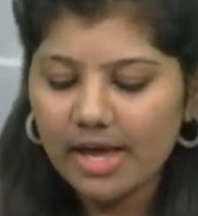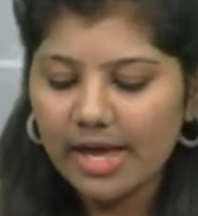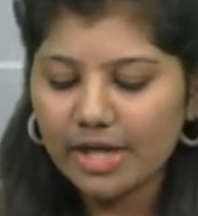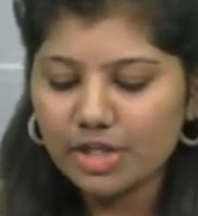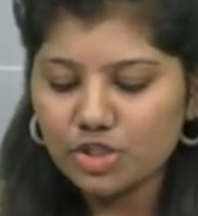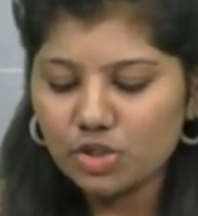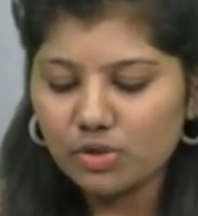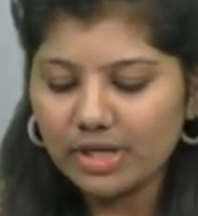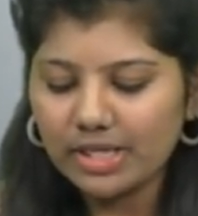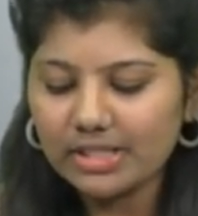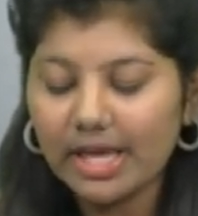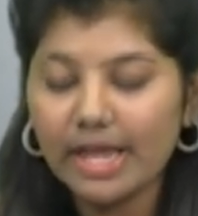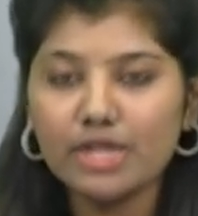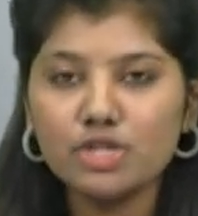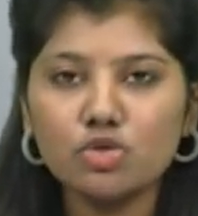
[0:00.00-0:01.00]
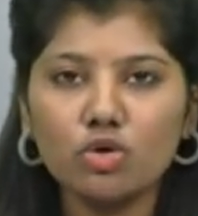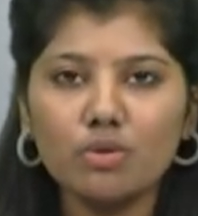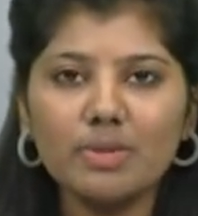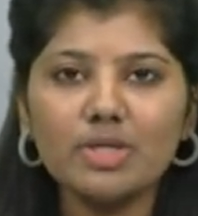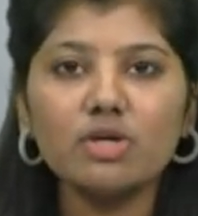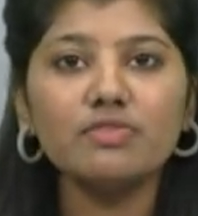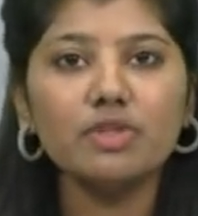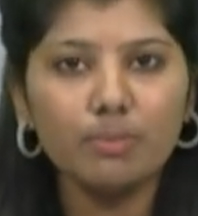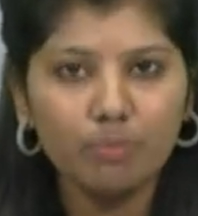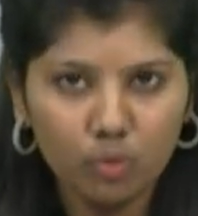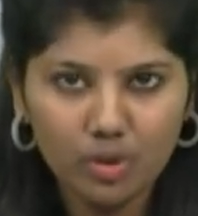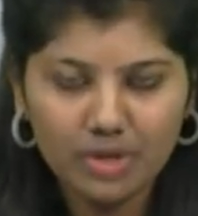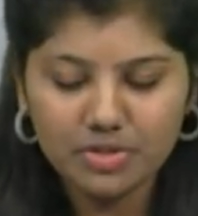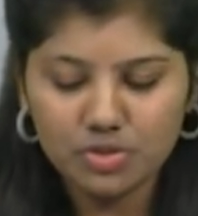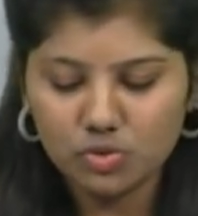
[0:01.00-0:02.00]
ensuring the enrollment of the
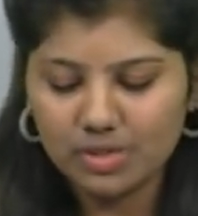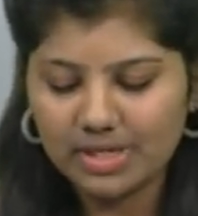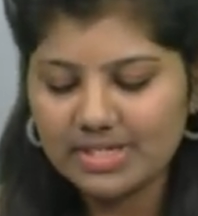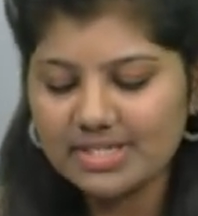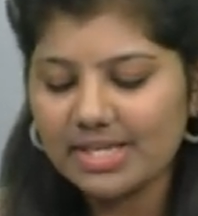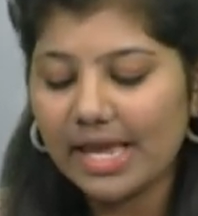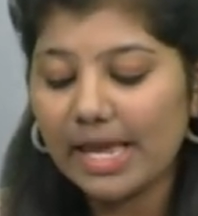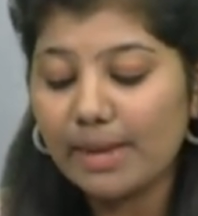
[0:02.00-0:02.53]
poor students,